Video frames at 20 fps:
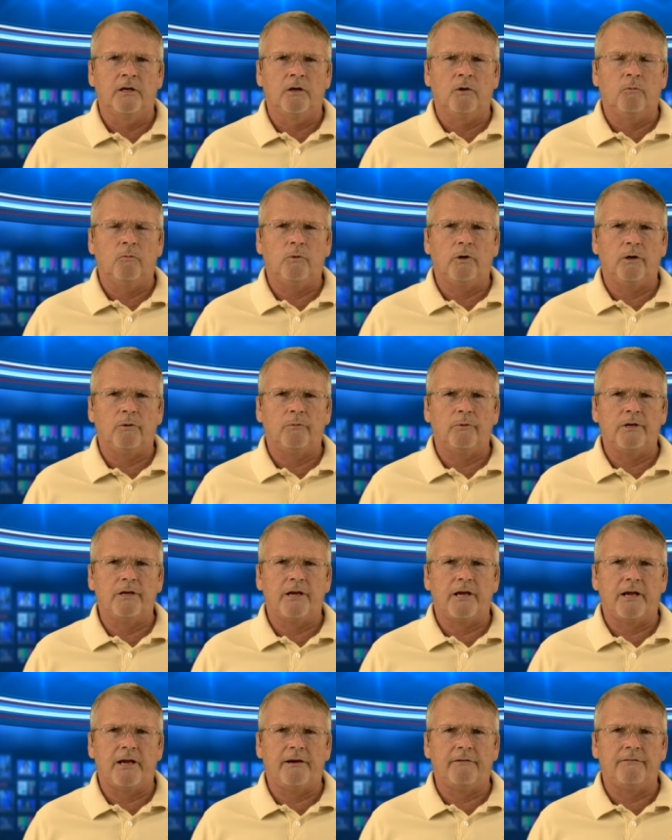where we
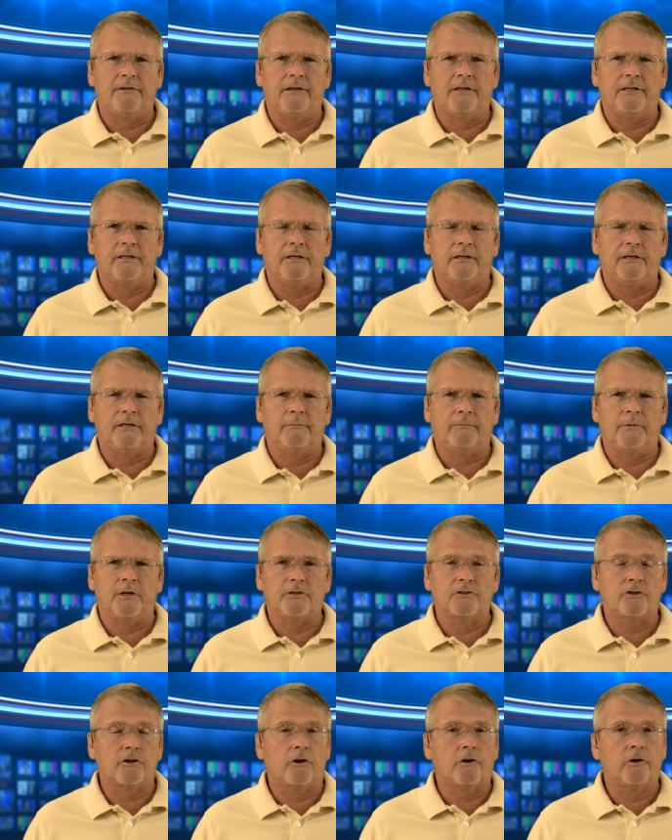have a
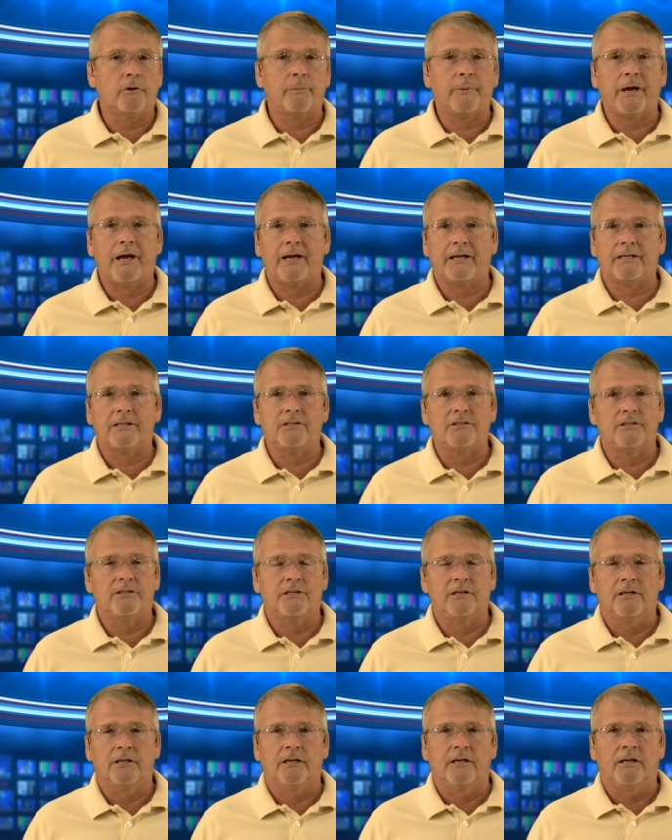starter package,
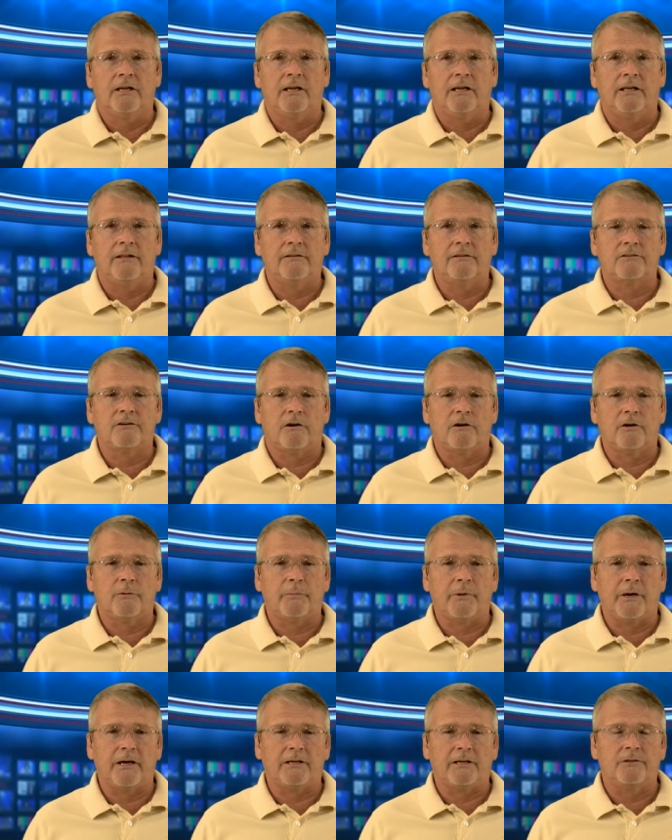and the starter
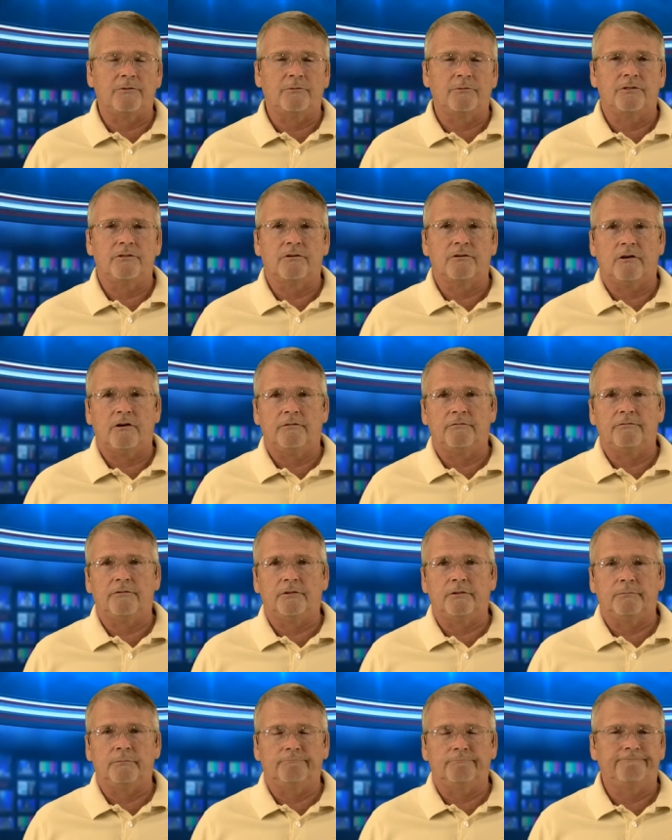package would start
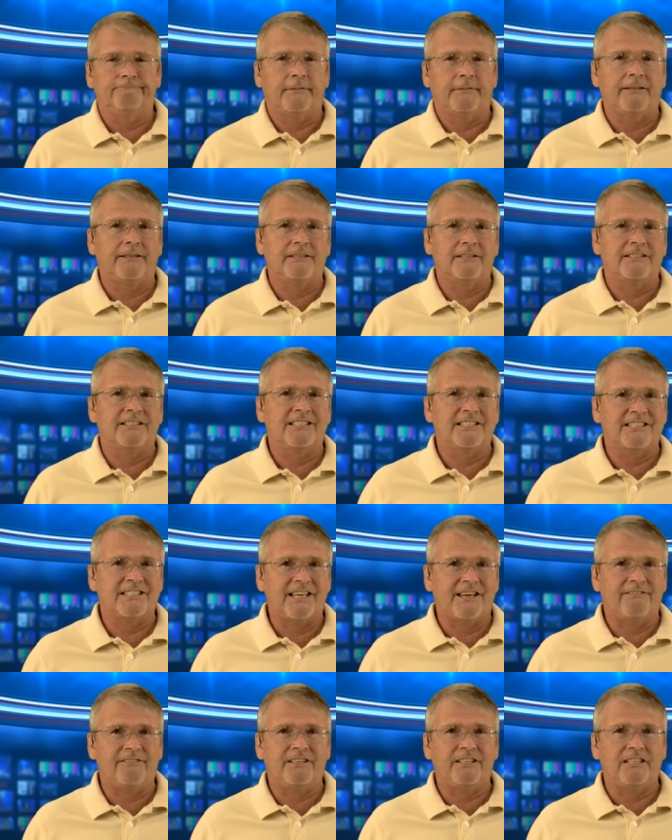for, I think,
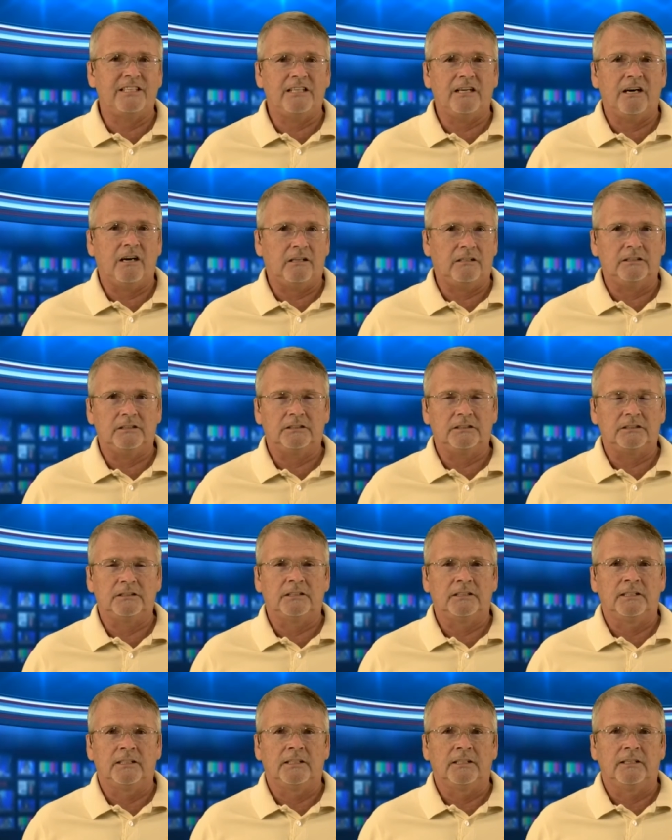$70,
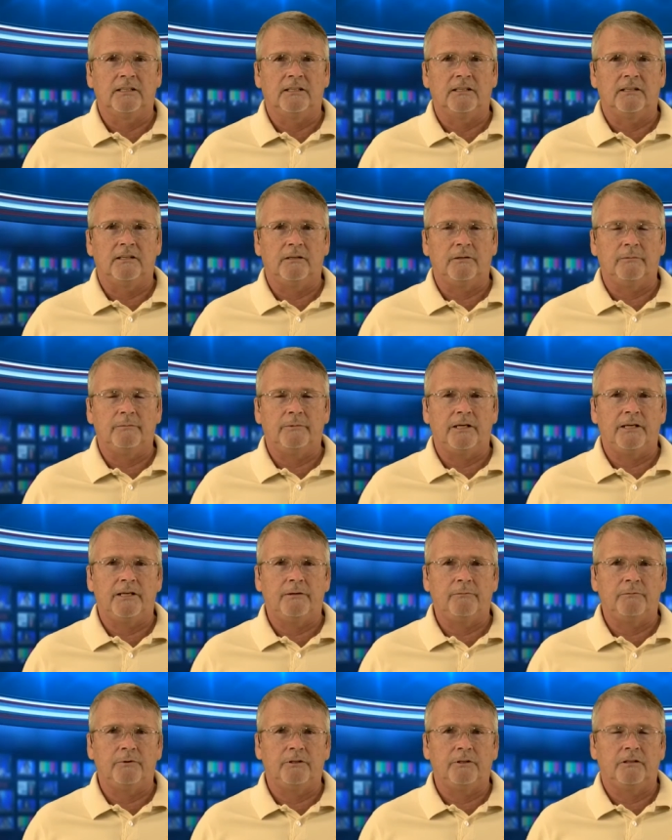and
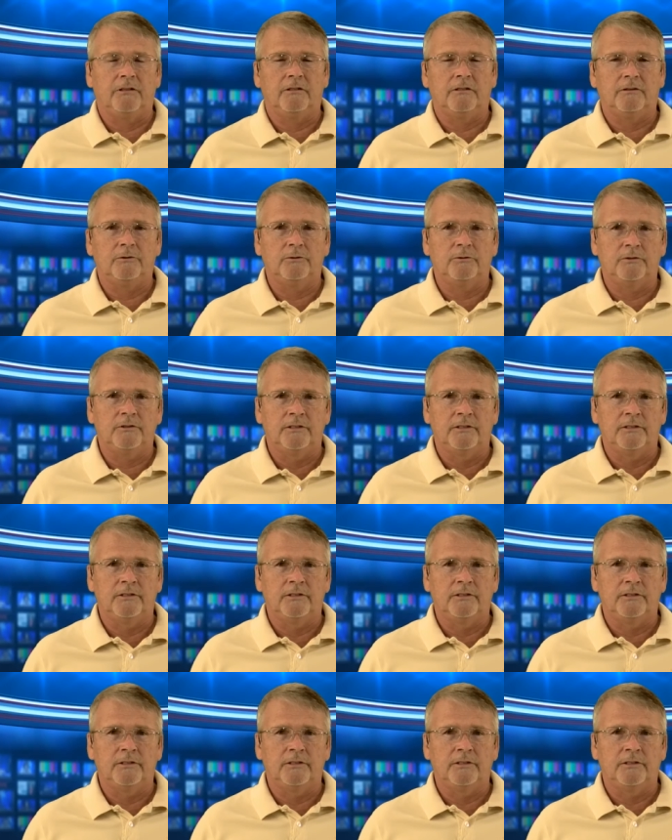it would include